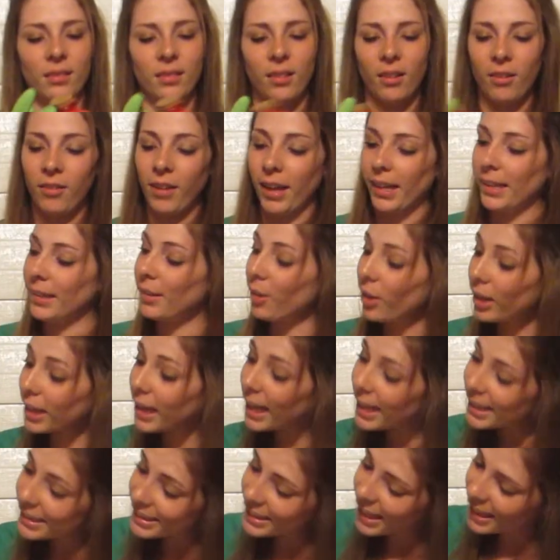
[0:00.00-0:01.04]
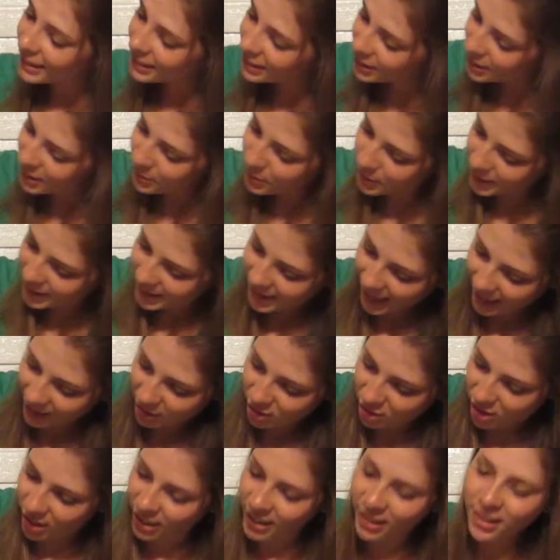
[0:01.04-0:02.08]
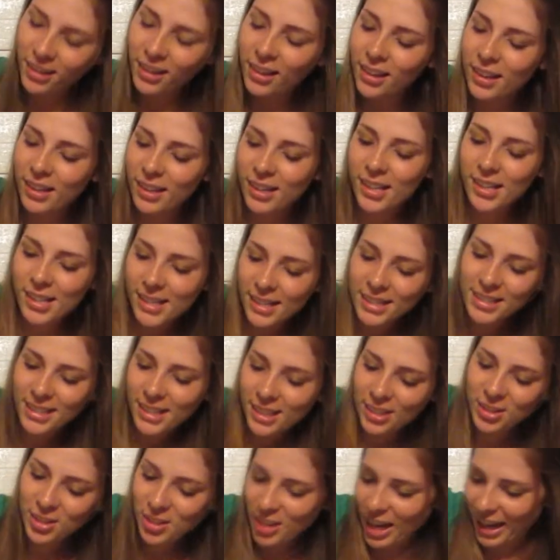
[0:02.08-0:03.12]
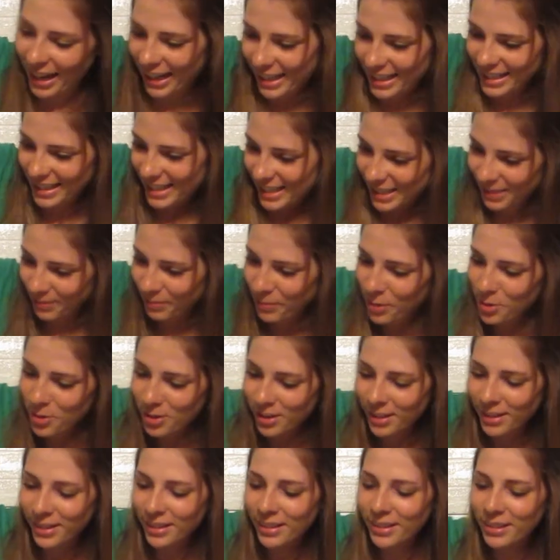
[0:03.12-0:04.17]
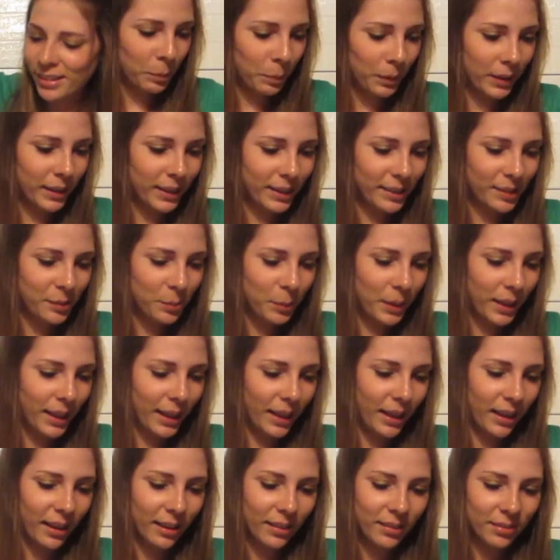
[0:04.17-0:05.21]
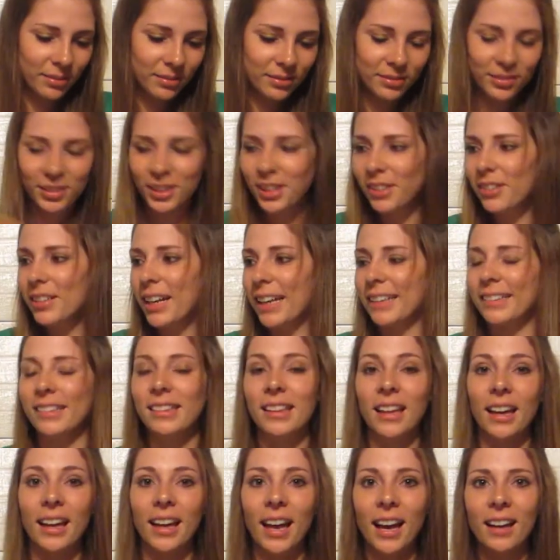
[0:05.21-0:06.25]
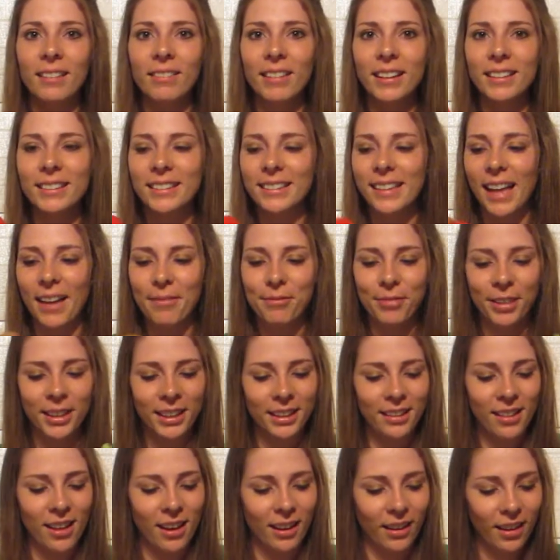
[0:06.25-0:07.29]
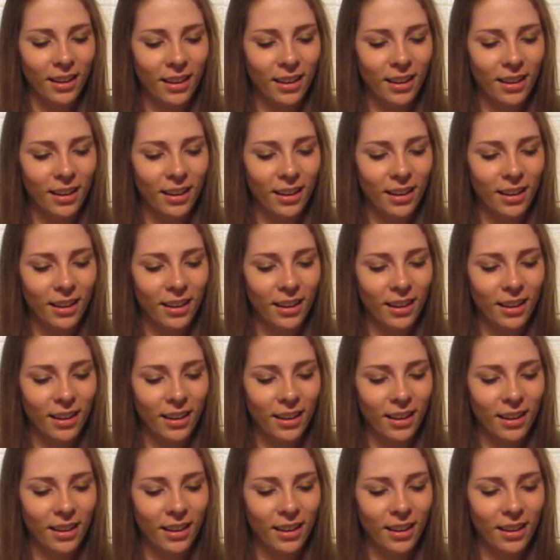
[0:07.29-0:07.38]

Okay, so it got that little more section. I'm gonna shake it some more. Pretty sweet. What do you guys think? How well is that pretty look?